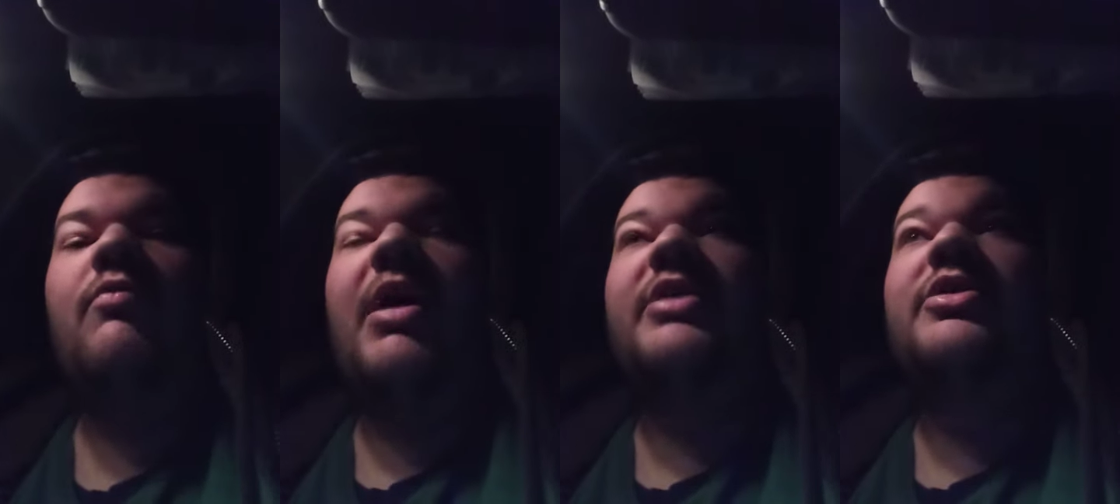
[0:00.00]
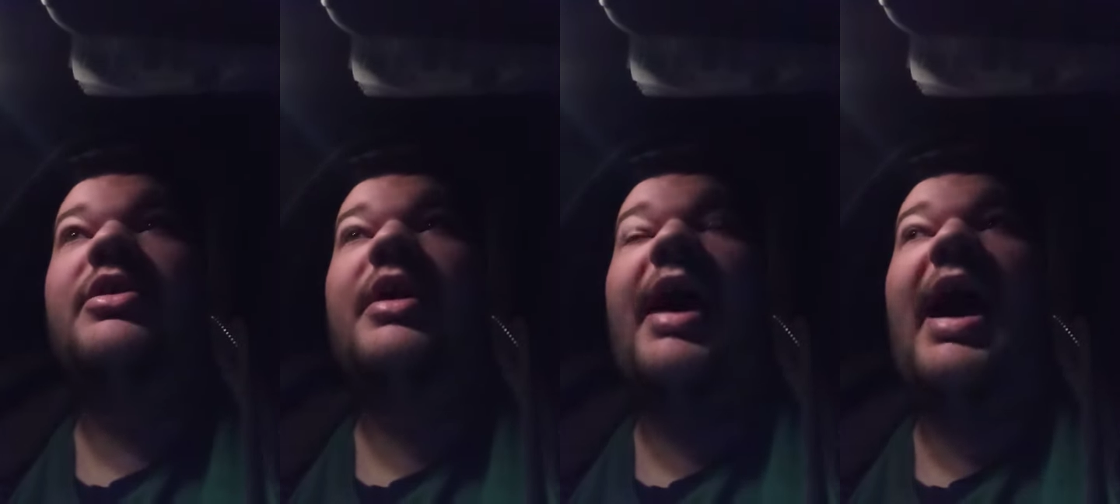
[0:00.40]
which
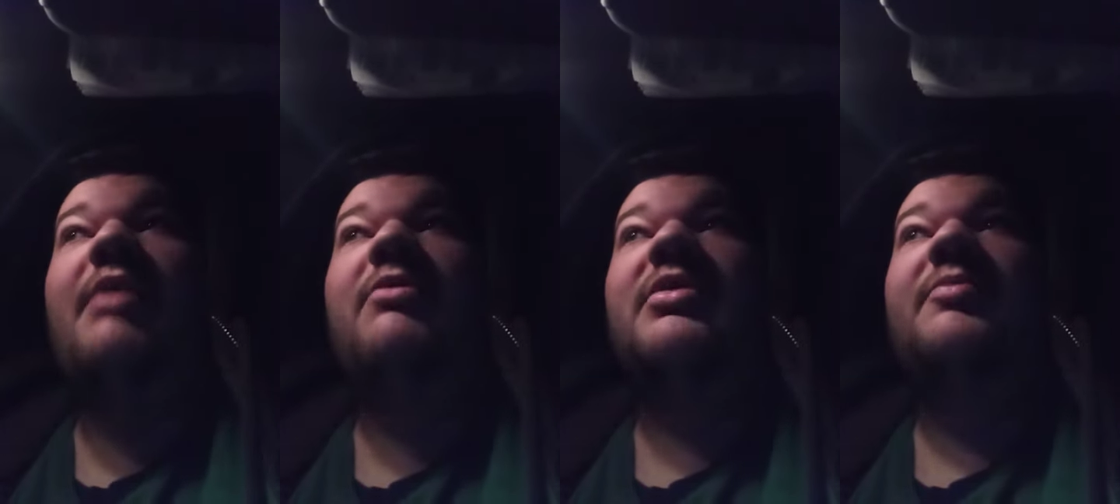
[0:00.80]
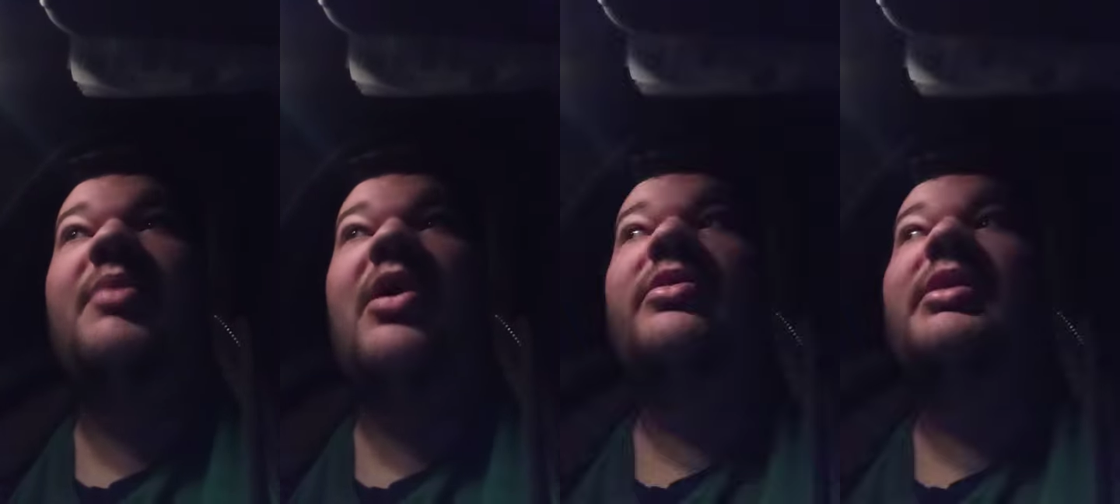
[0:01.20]
I was
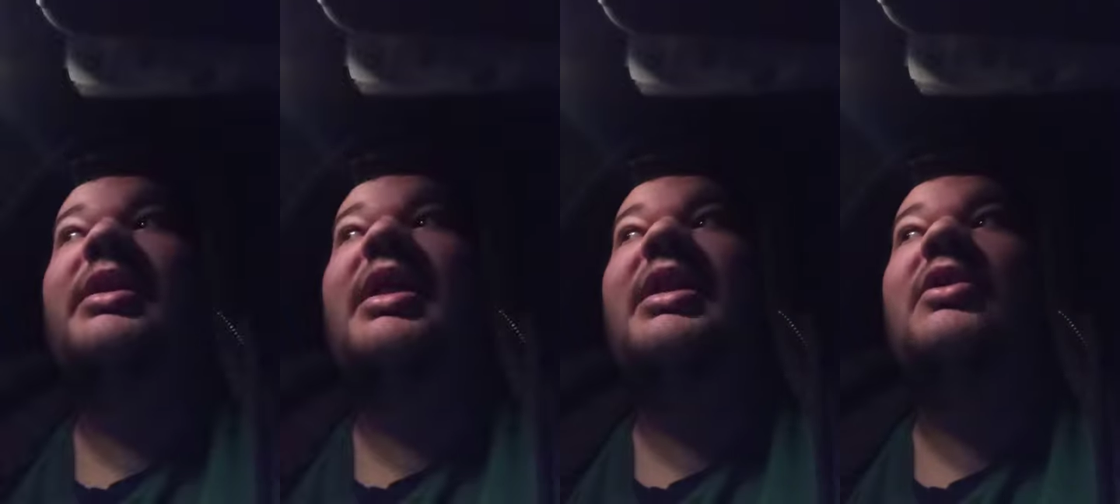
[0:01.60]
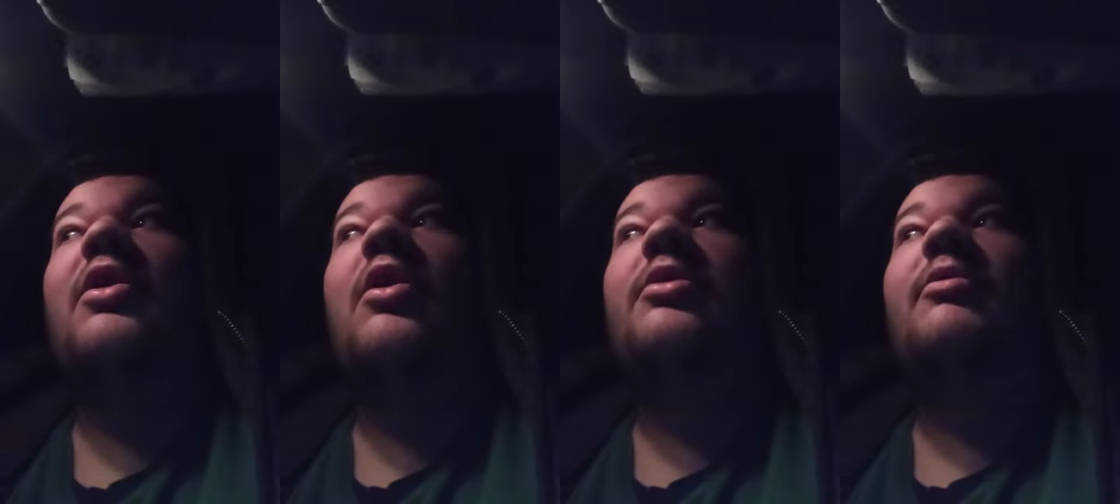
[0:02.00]
supposed to get it
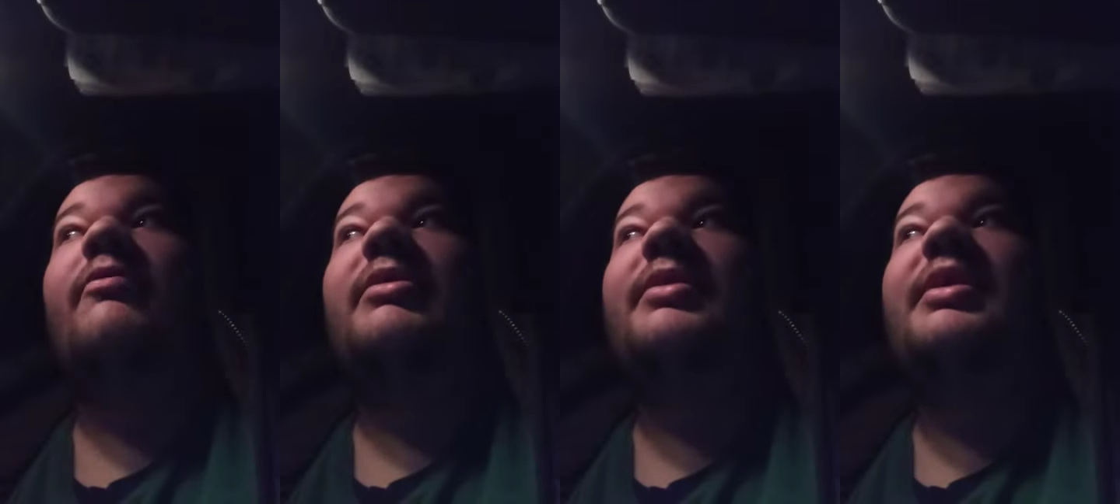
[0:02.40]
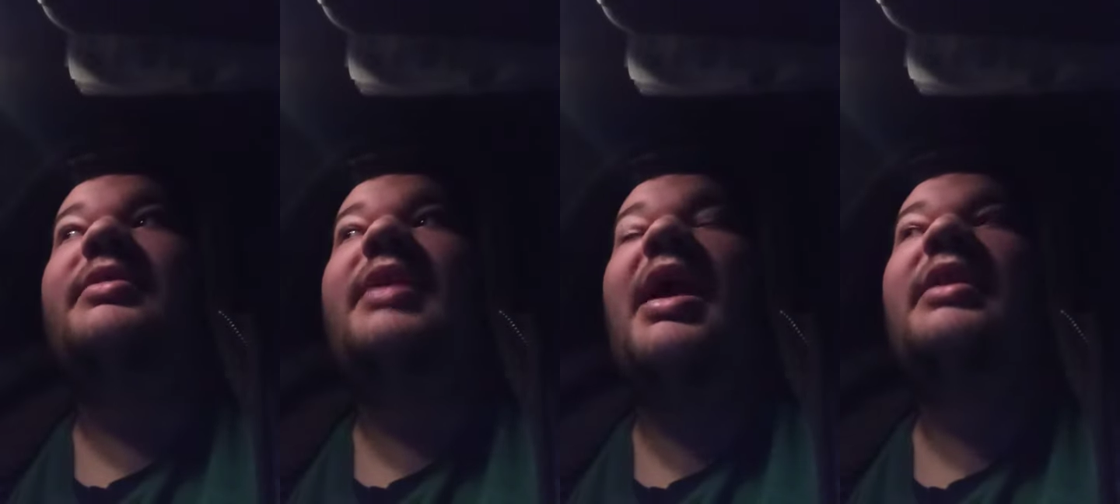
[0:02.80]
on the
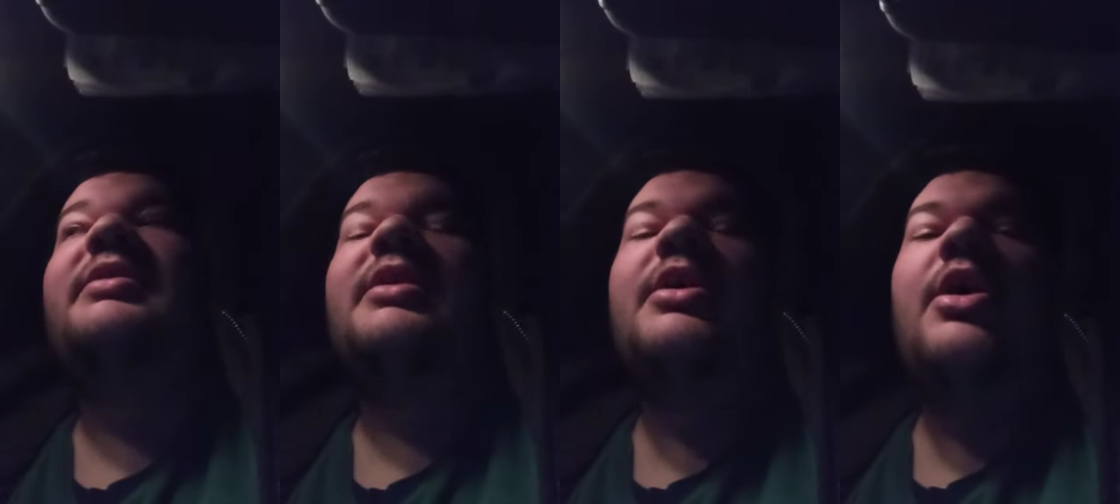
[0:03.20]
release date